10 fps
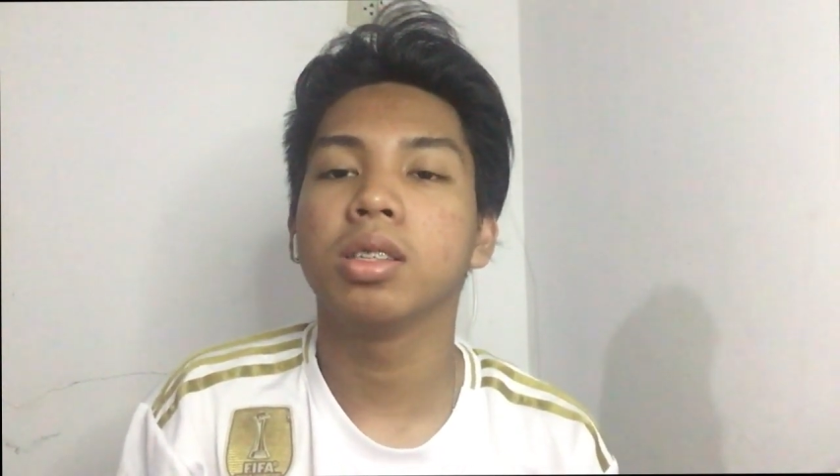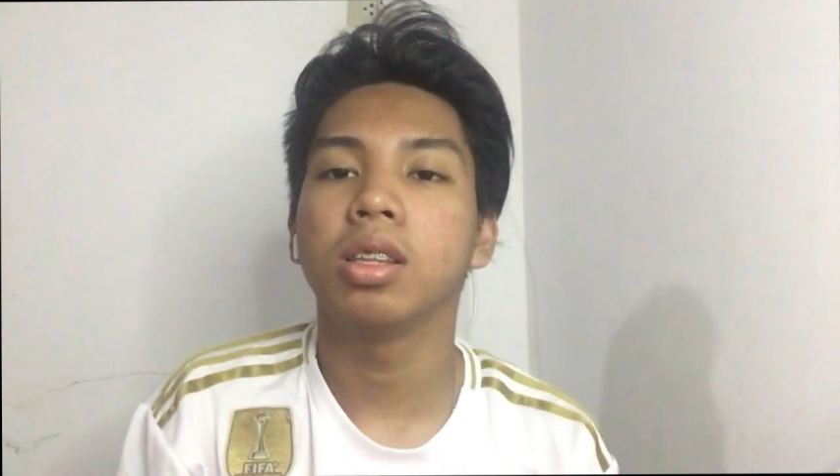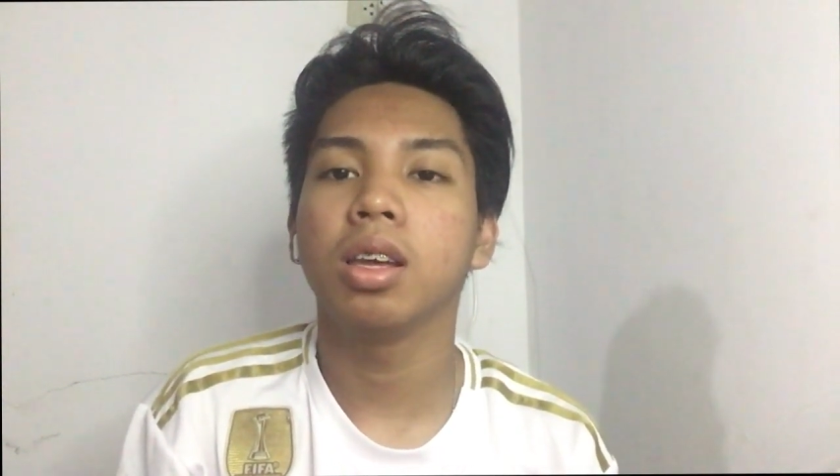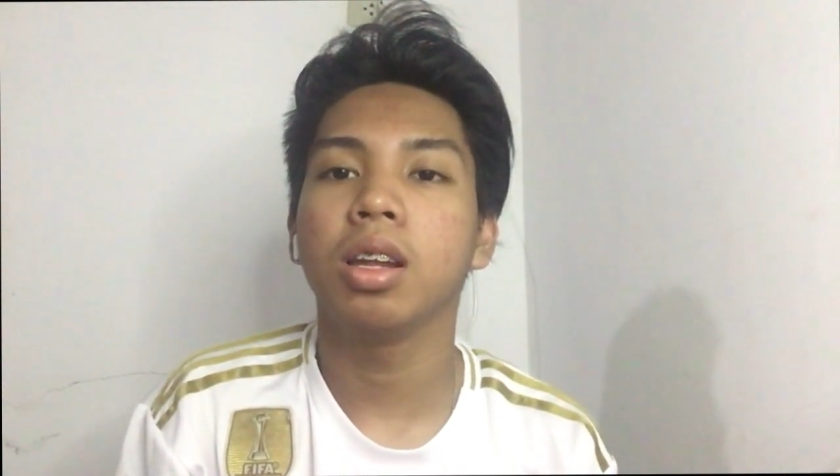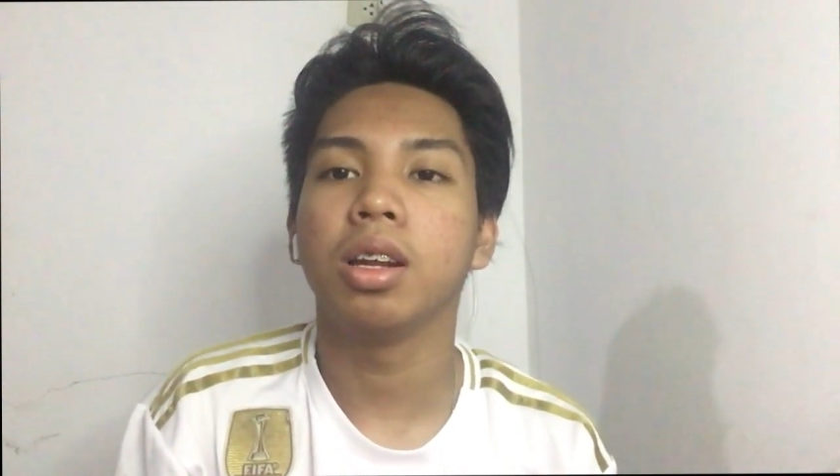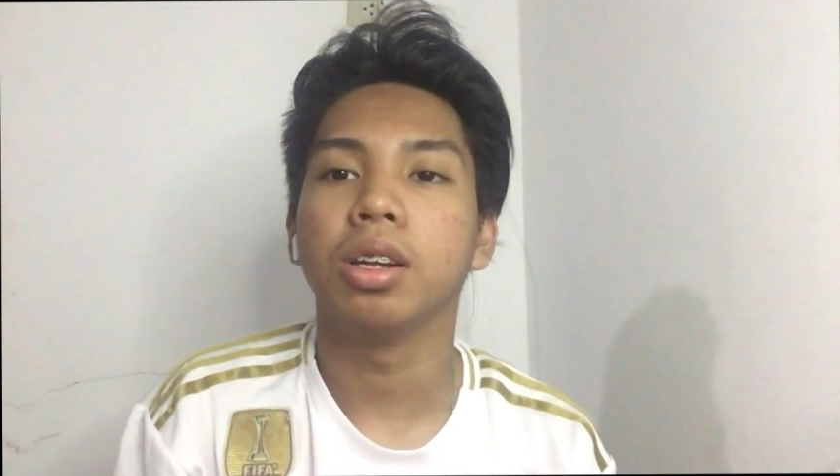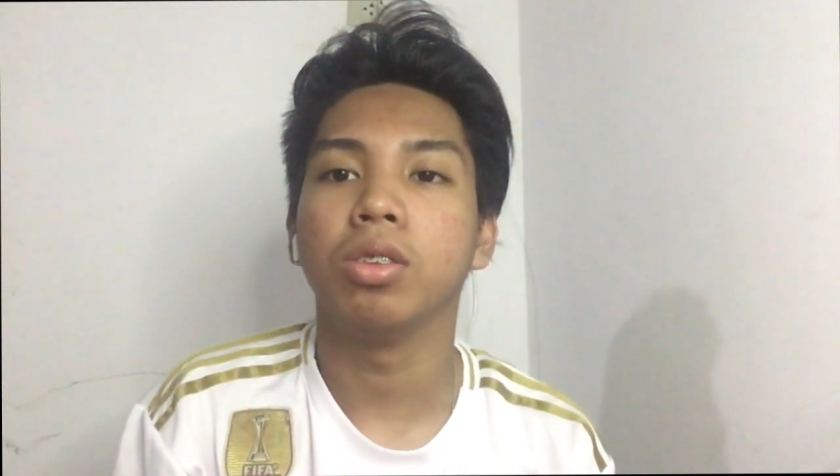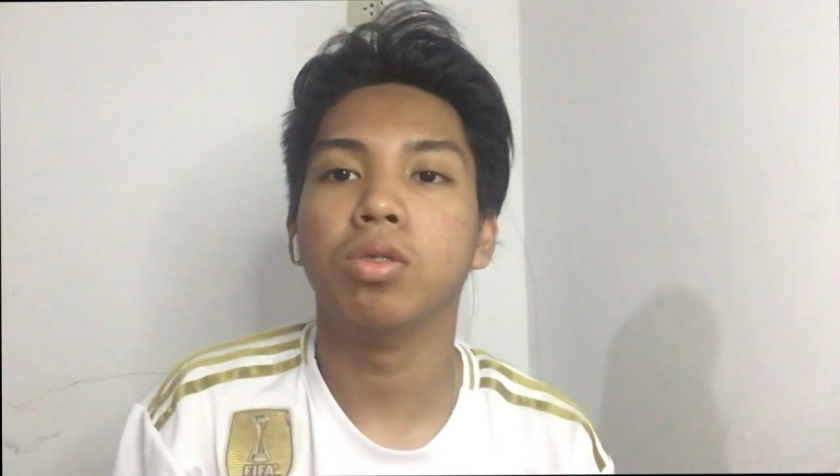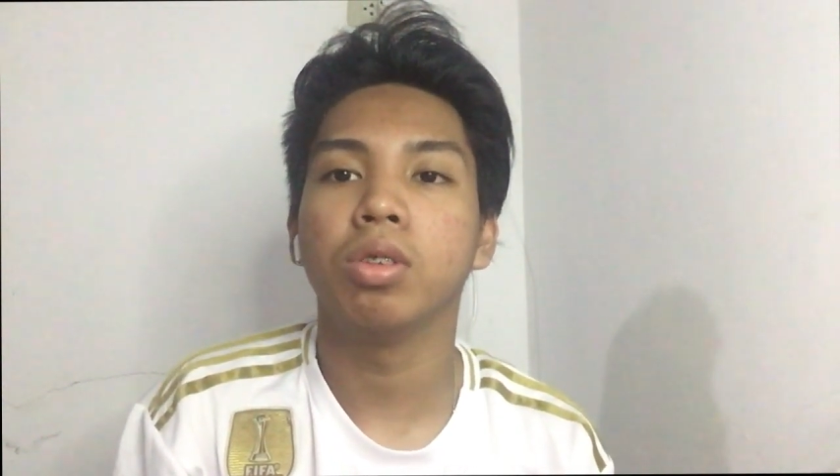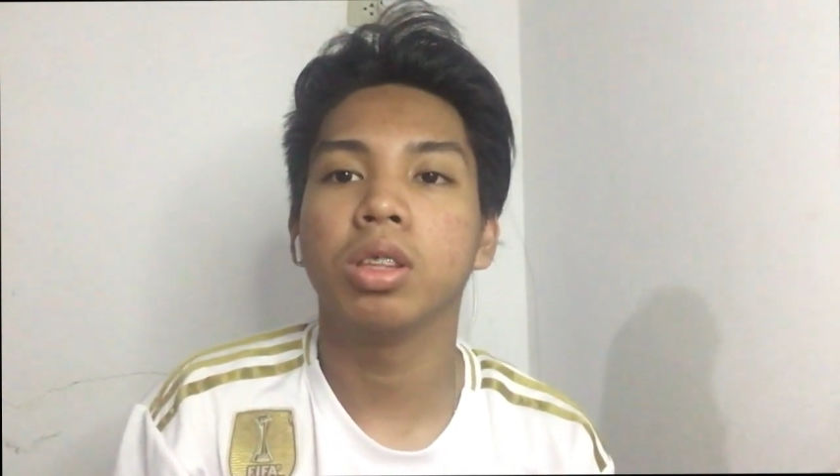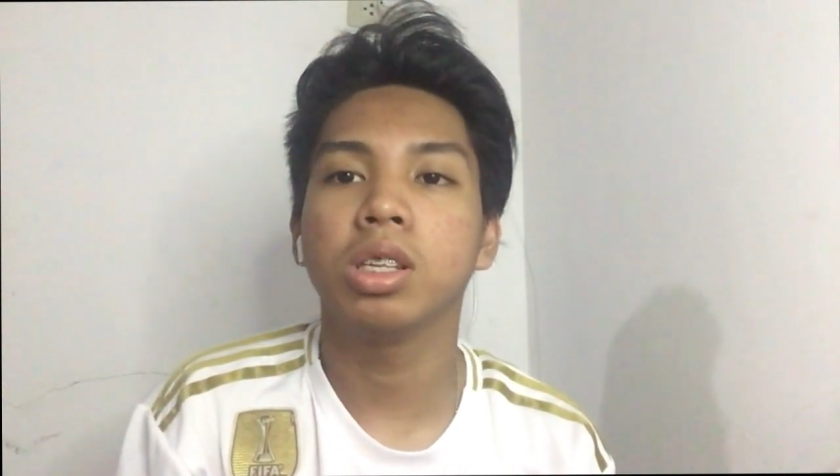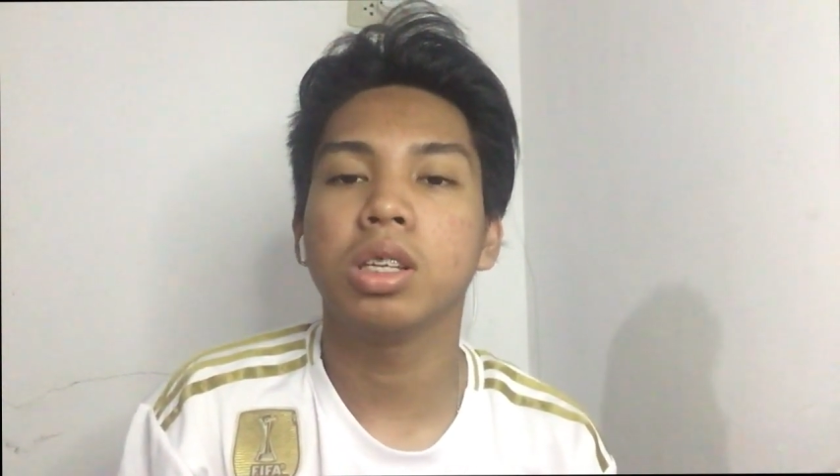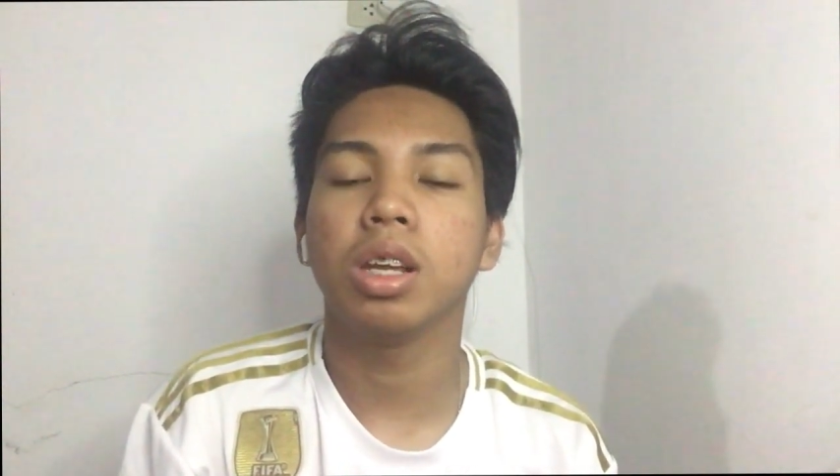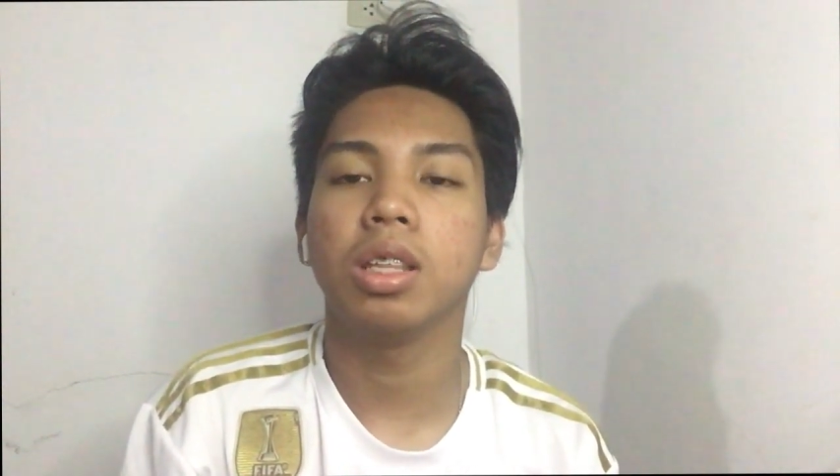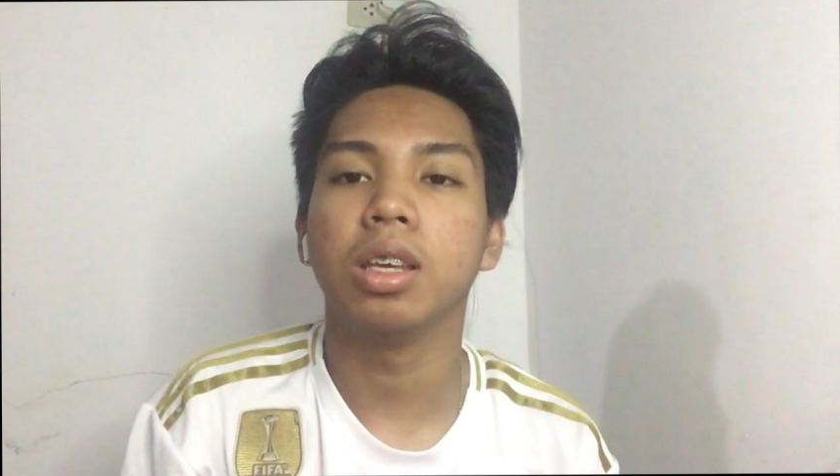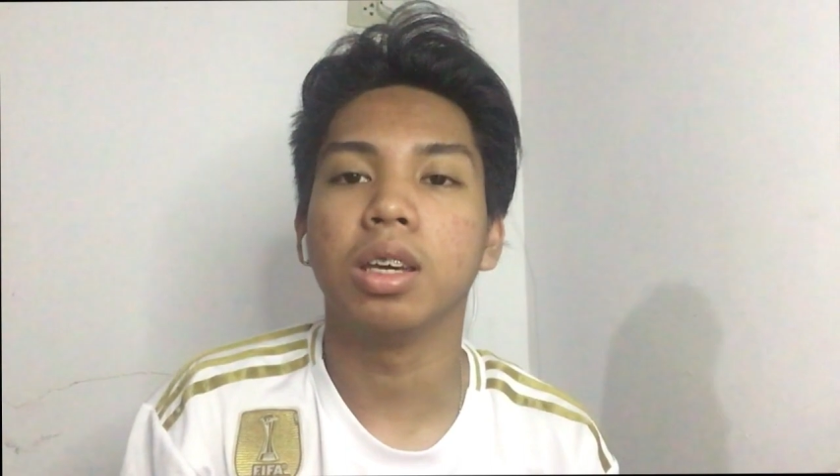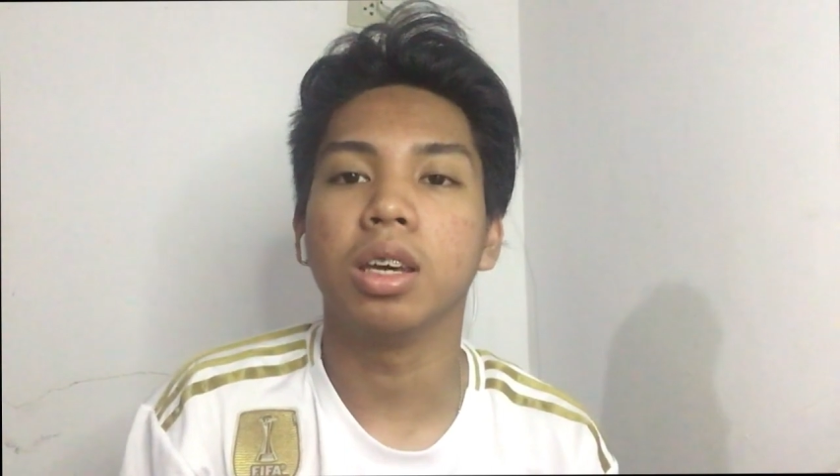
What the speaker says: that I learned during this grading